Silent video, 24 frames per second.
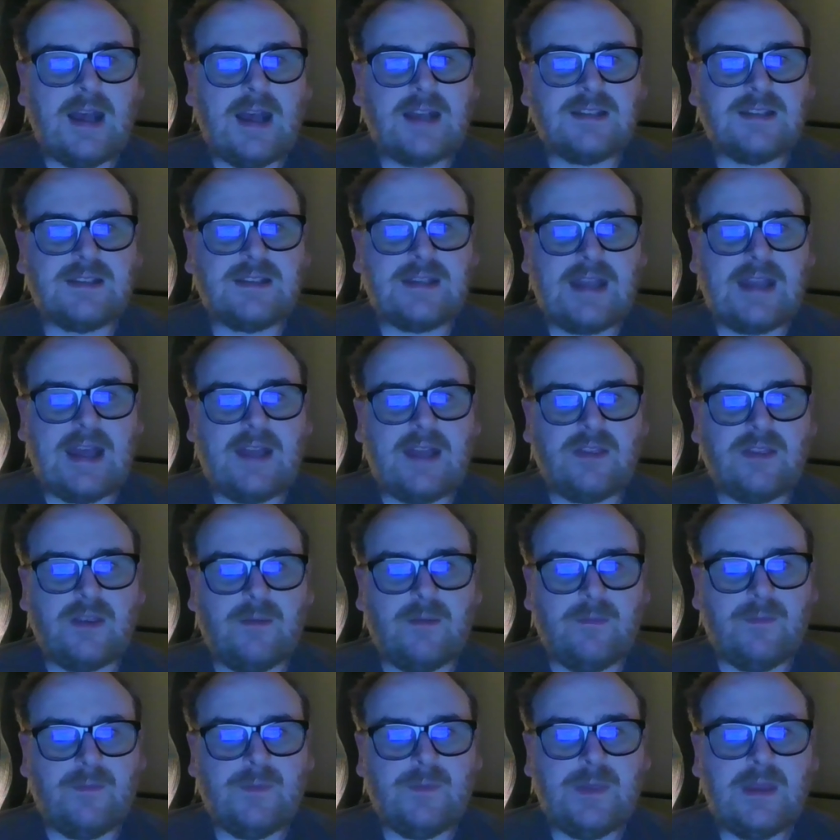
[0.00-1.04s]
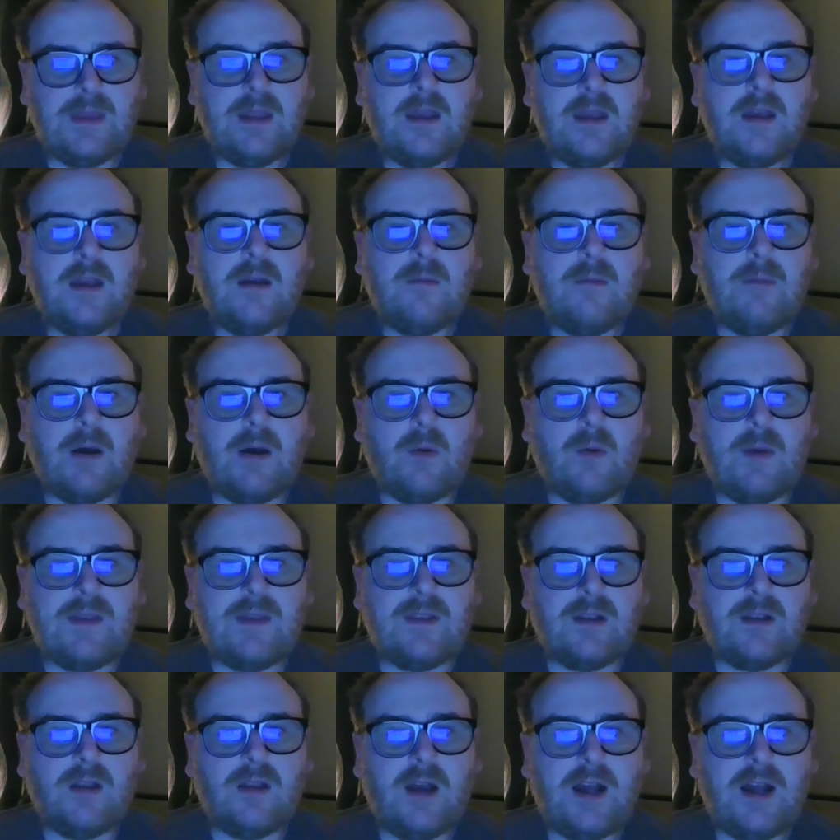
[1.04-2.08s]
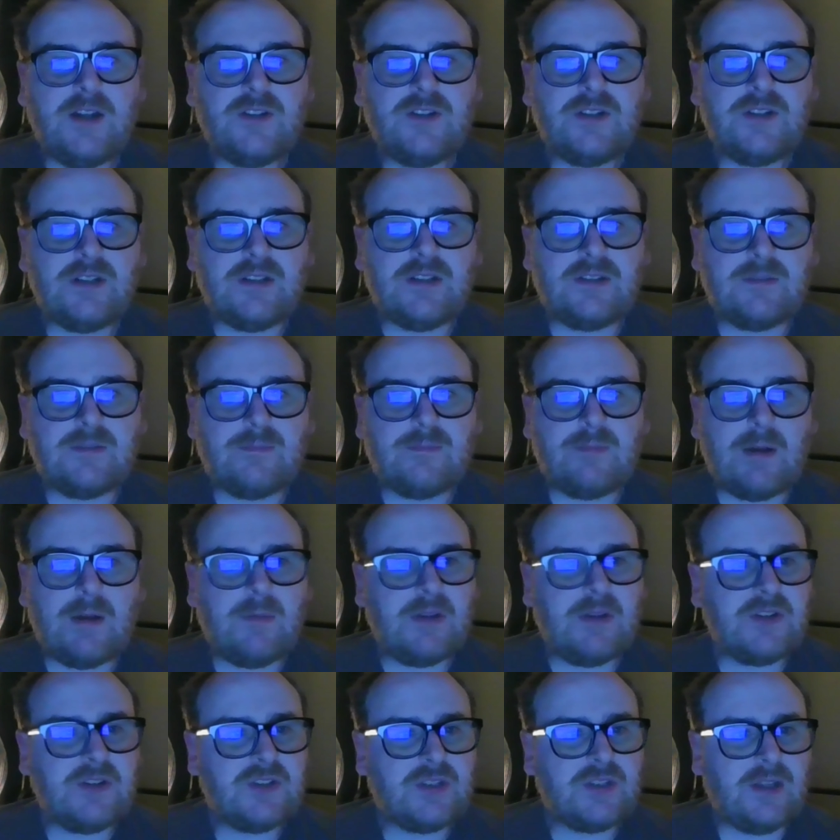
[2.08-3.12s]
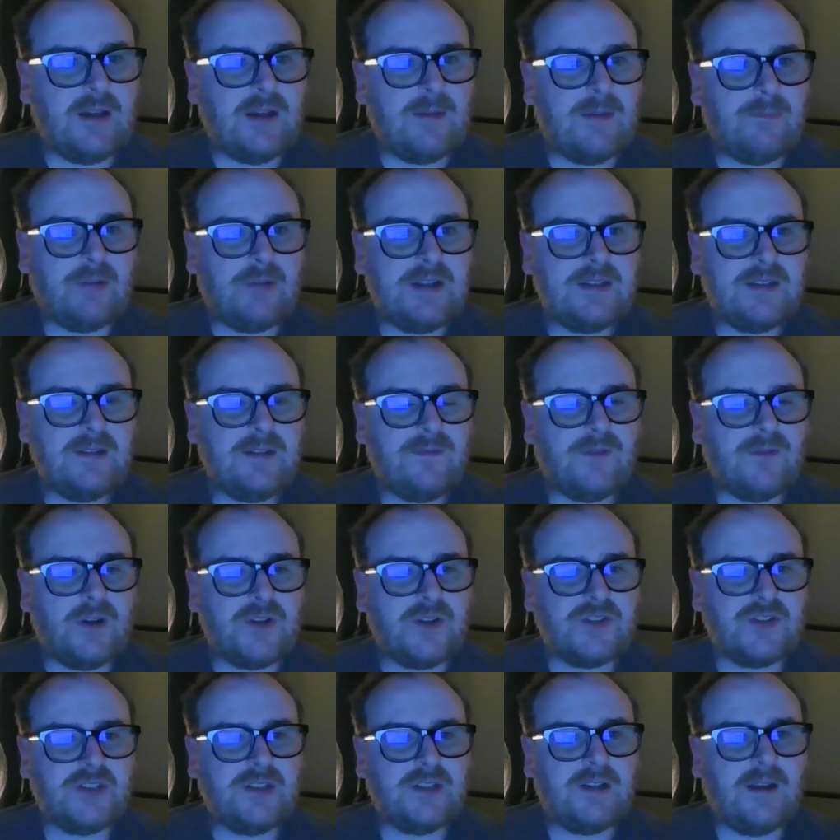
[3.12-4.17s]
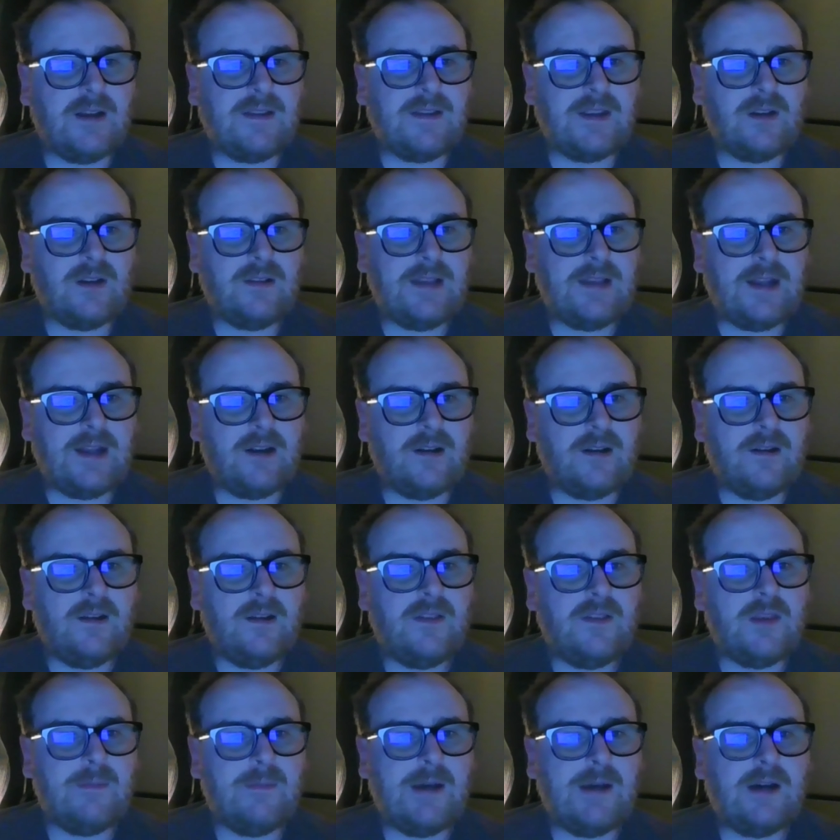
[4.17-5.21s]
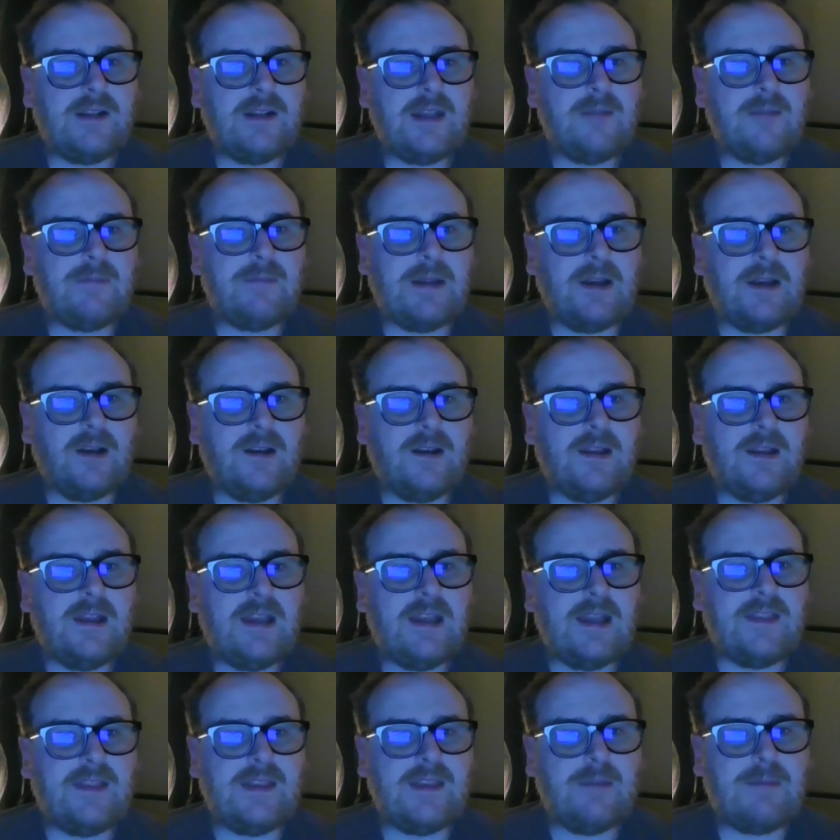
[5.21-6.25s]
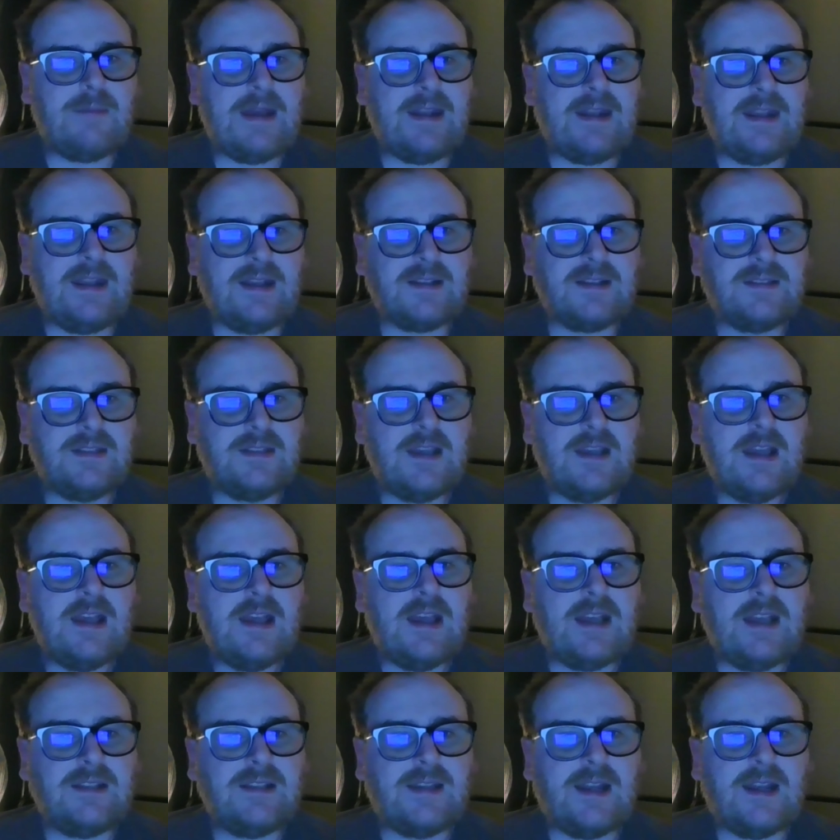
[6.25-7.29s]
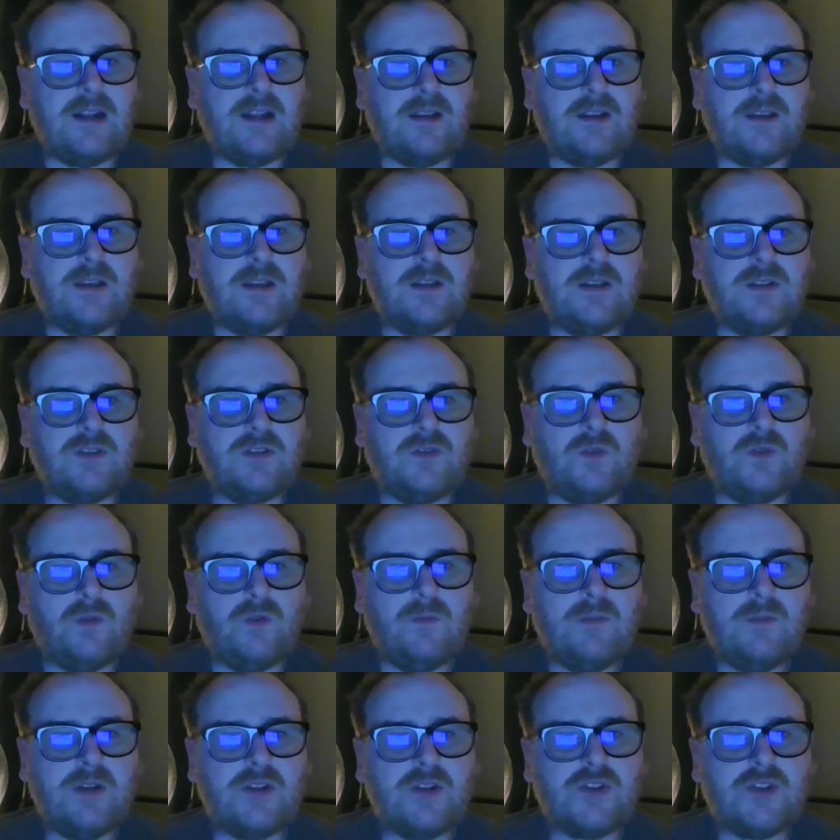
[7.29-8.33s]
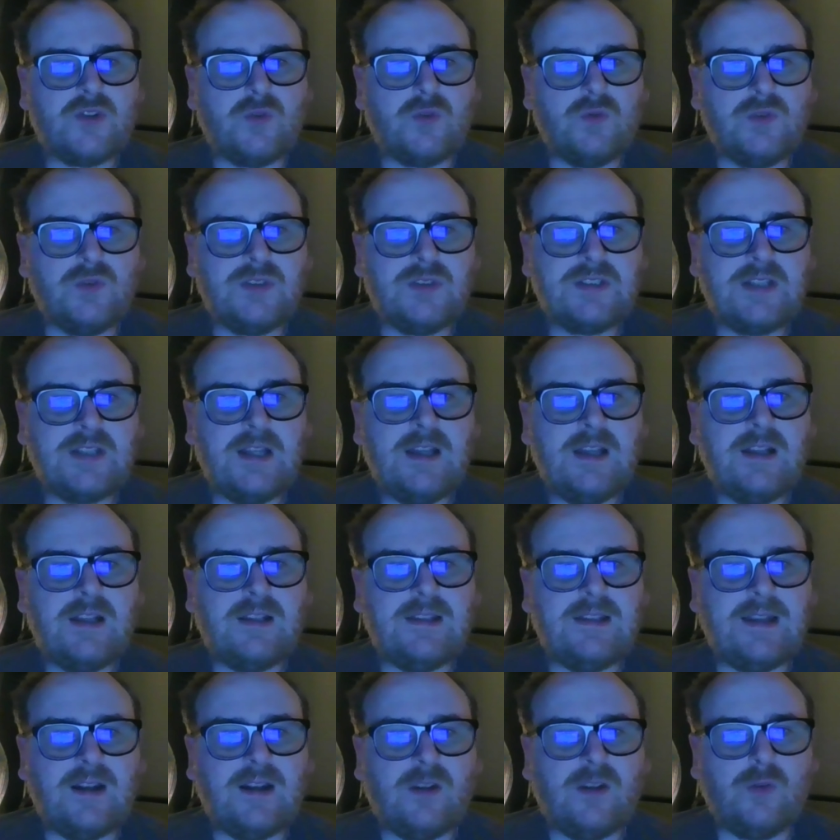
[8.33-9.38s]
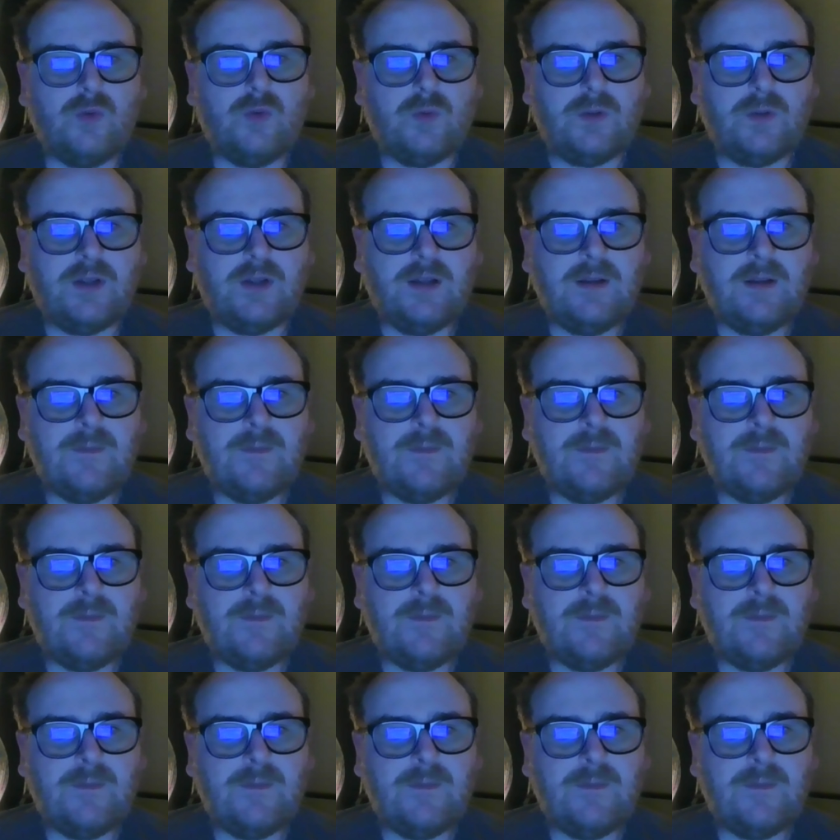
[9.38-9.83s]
as the anthem. But when the Lodge published a printed version a year later, the melody appeared in the appendix, entitled Zum Schuss der Lug,